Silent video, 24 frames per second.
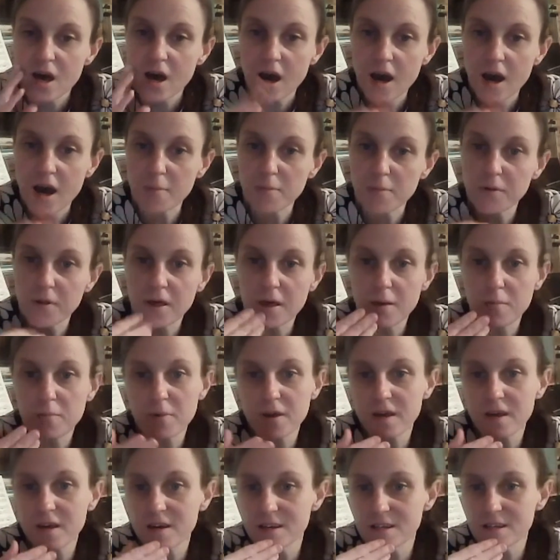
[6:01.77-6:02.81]
I play
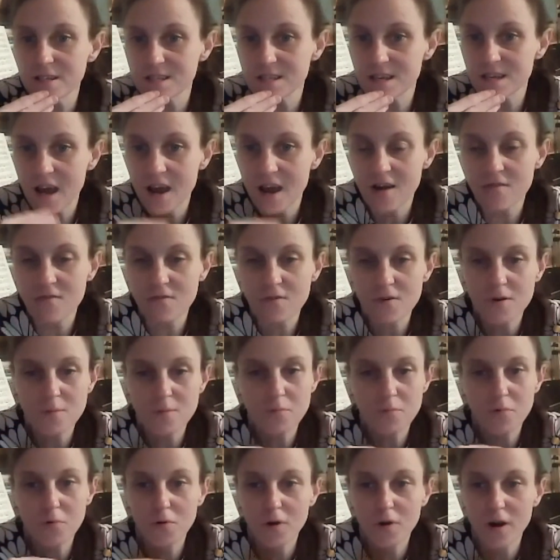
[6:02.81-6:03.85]
because every
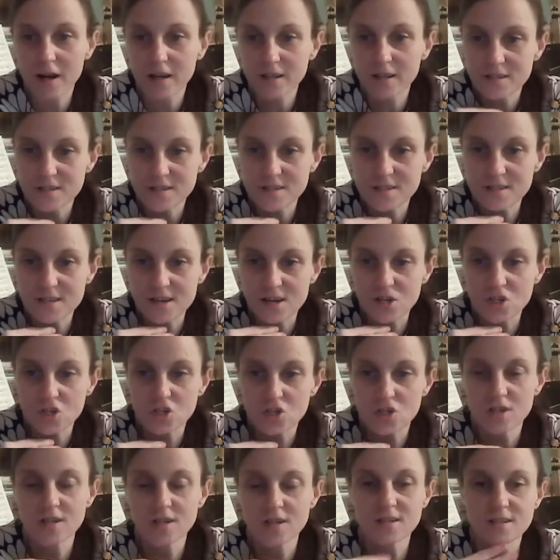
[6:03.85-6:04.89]
practice
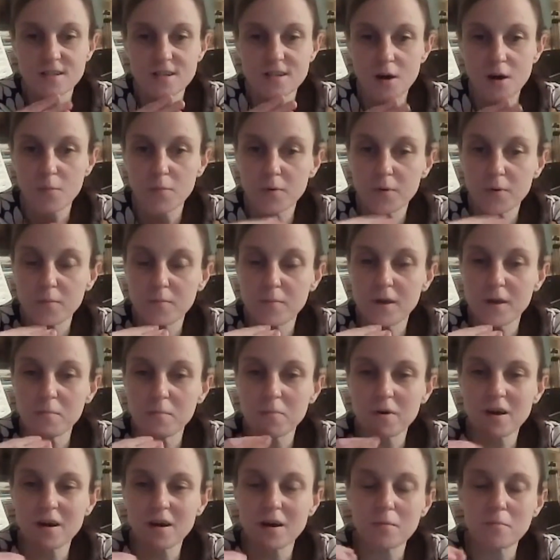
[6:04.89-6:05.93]
session is helping me
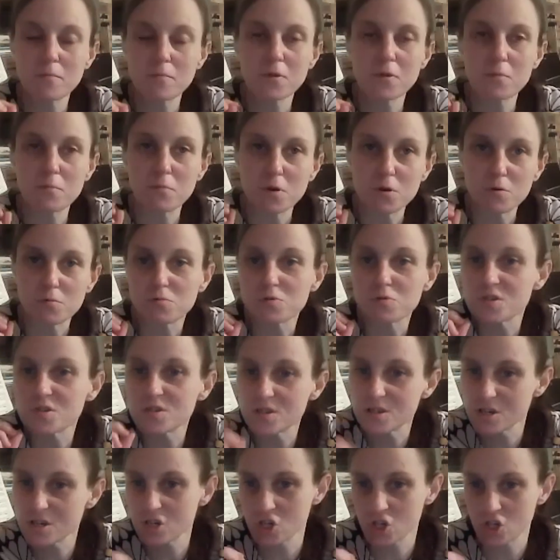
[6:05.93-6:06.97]
become the
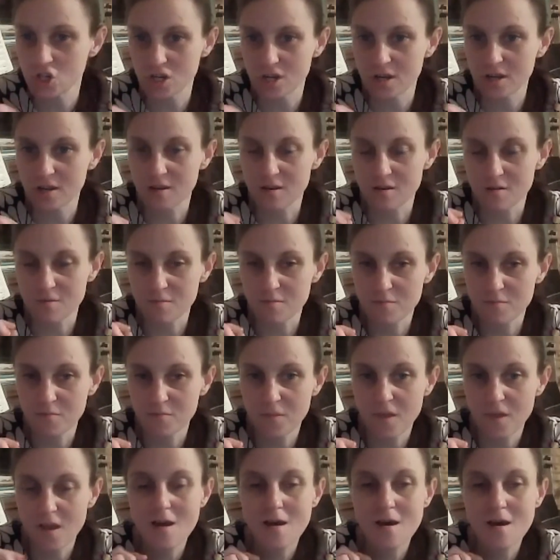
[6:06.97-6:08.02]
musician
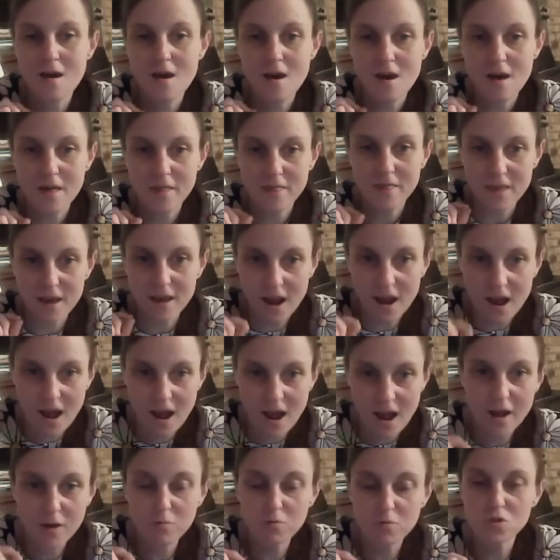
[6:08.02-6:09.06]
that
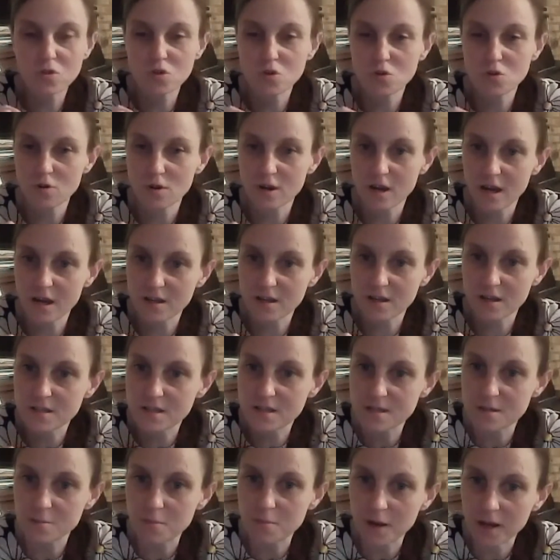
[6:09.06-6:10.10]
I was created
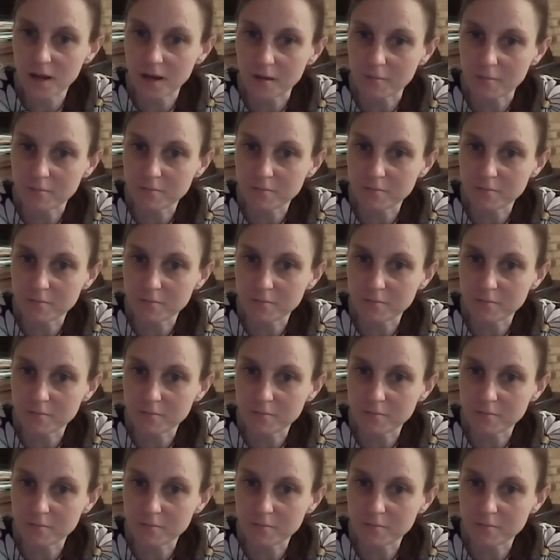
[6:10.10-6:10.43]
to be.